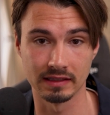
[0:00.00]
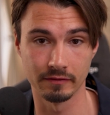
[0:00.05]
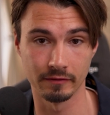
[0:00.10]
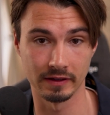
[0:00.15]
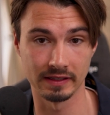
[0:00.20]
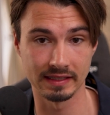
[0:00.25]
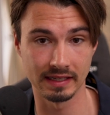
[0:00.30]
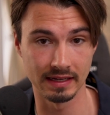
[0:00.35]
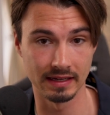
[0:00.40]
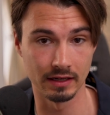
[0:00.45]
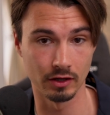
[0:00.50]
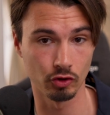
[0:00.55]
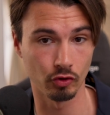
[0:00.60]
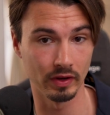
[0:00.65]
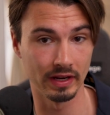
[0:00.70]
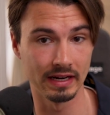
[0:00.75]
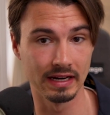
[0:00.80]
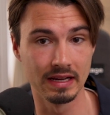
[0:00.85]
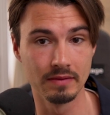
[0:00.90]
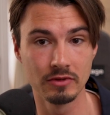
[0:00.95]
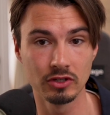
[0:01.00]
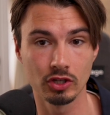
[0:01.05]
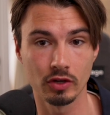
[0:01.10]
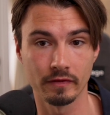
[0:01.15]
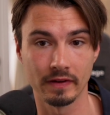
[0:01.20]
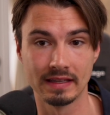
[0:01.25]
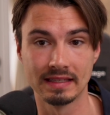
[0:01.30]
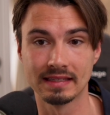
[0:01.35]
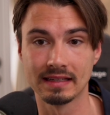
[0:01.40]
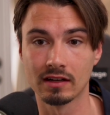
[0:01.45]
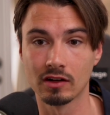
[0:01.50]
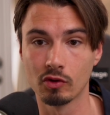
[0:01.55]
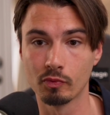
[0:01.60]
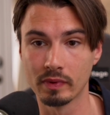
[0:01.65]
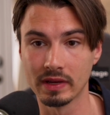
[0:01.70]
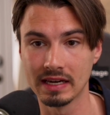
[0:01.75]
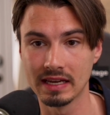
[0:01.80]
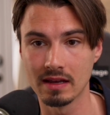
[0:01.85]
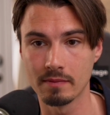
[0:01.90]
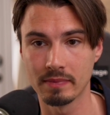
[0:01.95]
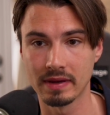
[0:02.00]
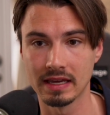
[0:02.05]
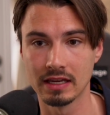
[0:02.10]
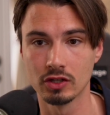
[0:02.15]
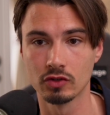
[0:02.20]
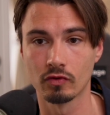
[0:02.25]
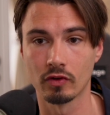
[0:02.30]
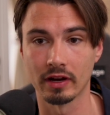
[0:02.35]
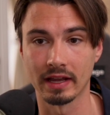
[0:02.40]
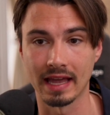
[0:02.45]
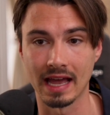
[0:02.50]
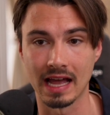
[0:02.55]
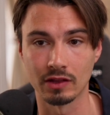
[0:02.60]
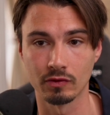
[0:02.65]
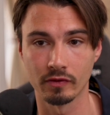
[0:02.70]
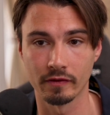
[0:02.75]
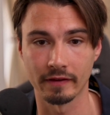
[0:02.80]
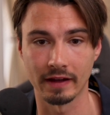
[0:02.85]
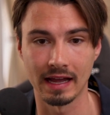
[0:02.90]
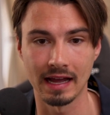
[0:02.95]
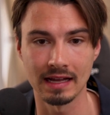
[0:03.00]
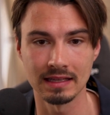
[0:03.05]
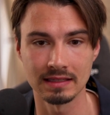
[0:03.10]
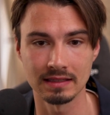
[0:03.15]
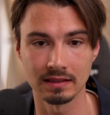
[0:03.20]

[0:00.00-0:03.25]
If I say create an image of encyclopedia page for a cat with a hat,